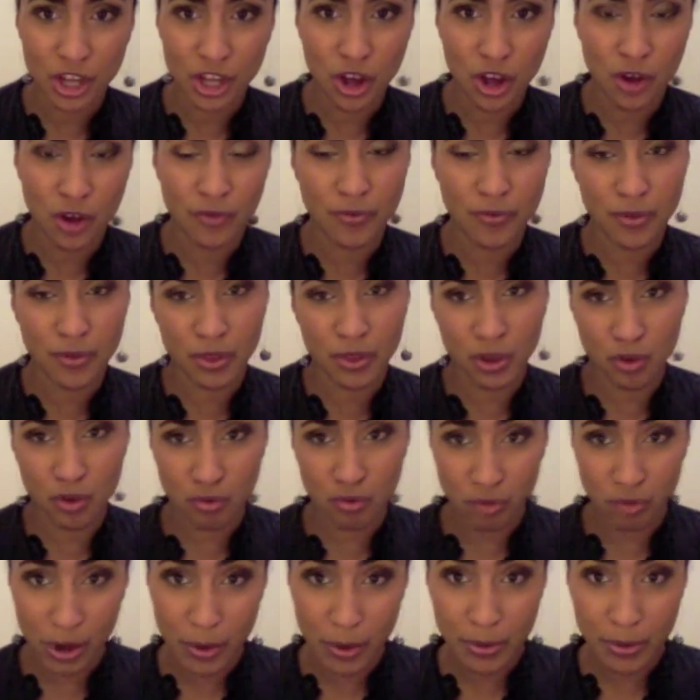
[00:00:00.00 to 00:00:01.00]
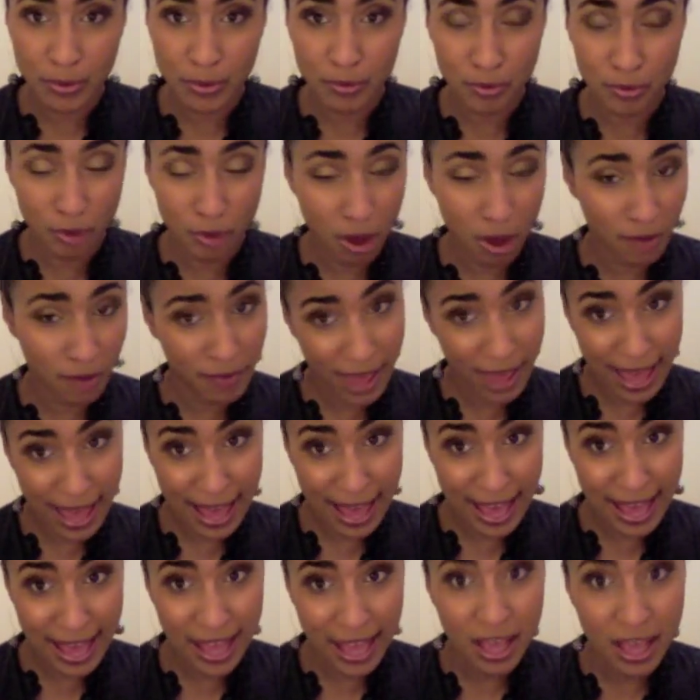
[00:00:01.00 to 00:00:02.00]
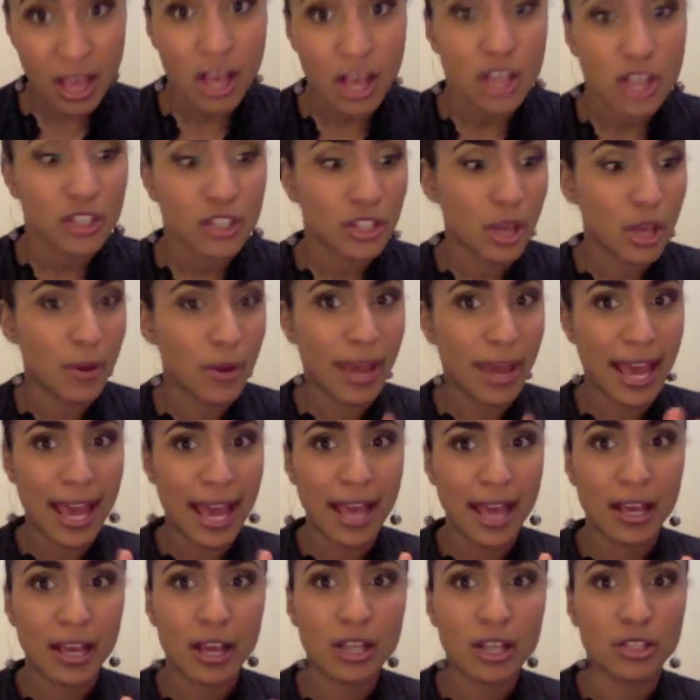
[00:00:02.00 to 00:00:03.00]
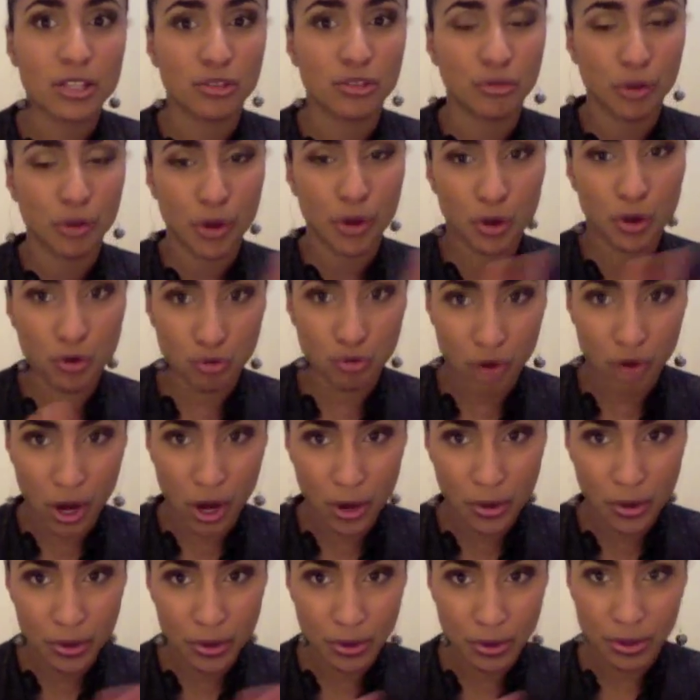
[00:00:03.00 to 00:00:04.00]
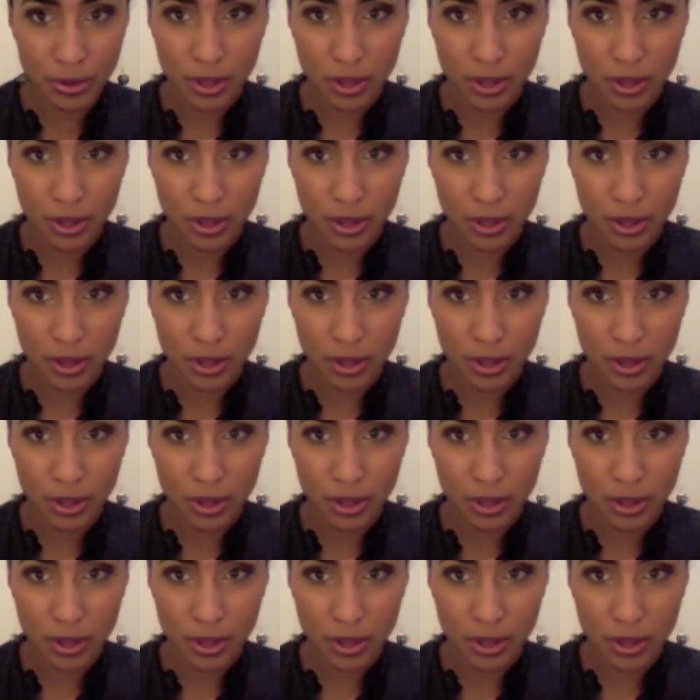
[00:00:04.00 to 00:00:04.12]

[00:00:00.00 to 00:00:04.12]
of the growth of hair. So hair goes through growth,